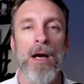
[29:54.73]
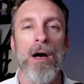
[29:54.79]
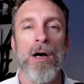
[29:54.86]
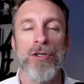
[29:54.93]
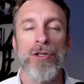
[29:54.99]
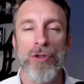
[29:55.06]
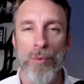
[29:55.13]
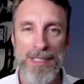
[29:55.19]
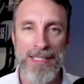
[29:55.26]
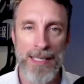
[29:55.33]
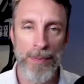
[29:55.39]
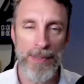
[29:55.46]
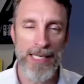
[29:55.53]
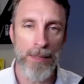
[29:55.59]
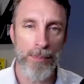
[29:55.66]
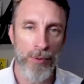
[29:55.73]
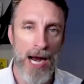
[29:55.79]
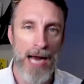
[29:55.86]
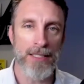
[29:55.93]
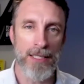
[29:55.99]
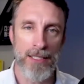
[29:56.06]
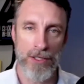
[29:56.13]
So we simply need a
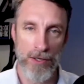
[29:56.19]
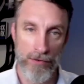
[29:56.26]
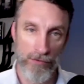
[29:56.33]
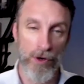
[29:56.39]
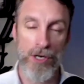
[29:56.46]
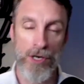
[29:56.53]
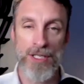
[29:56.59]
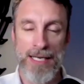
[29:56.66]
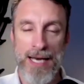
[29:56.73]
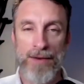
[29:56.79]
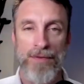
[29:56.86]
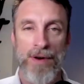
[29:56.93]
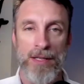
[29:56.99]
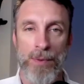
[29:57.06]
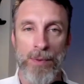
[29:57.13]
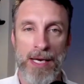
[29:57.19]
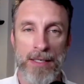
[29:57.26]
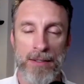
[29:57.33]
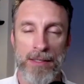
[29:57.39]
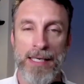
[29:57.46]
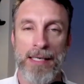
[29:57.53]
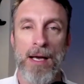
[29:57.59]
process to first identify the
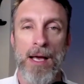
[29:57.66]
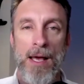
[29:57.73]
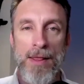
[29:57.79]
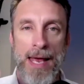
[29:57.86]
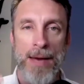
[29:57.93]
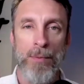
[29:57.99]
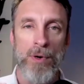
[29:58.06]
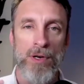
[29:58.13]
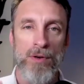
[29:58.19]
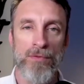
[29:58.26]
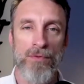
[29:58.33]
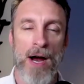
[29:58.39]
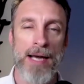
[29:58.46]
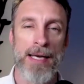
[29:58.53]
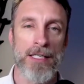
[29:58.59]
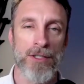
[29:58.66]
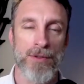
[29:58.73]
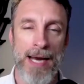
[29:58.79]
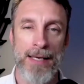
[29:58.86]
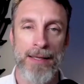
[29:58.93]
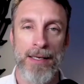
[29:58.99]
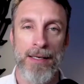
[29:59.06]
weakest link. Then when you find it,
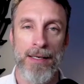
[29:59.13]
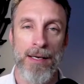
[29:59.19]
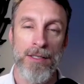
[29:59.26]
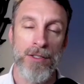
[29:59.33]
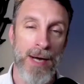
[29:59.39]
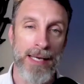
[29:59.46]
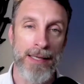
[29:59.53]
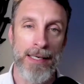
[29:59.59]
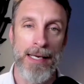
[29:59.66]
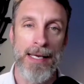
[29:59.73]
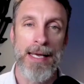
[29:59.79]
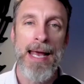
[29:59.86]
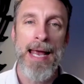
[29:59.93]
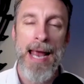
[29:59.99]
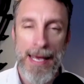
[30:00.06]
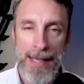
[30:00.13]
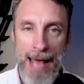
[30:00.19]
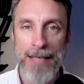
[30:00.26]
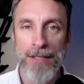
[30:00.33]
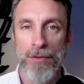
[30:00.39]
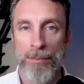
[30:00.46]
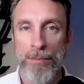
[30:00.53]
strengthen, strengthen it. And
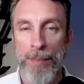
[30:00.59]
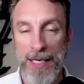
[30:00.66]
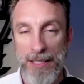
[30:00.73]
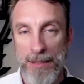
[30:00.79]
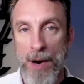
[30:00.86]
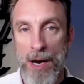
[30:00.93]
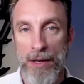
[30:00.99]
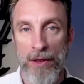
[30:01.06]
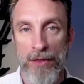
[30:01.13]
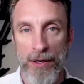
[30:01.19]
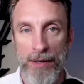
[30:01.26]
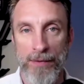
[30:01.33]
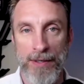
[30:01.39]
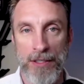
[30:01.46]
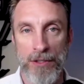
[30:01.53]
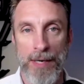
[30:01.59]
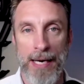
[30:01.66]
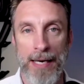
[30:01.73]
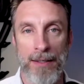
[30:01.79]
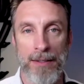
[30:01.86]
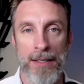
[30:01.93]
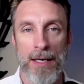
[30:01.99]
that's based upon the theory of
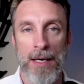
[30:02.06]
constraints.